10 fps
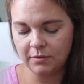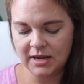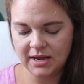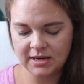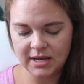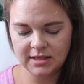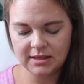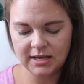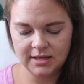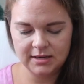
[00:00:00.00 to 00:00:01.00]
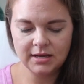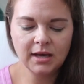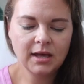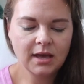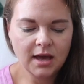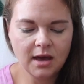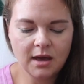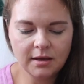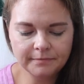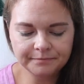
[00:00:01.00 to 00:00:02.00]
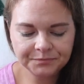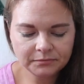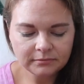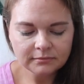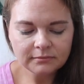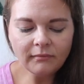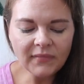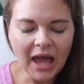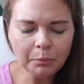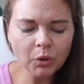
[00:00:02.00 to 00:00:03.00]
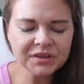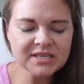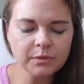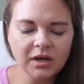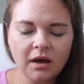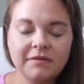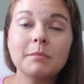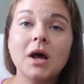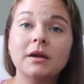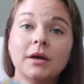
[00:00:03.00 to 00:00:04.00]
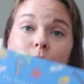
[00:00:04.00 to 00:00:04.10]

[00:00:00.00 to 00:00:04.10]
read, and then I pulled this one off. I'm not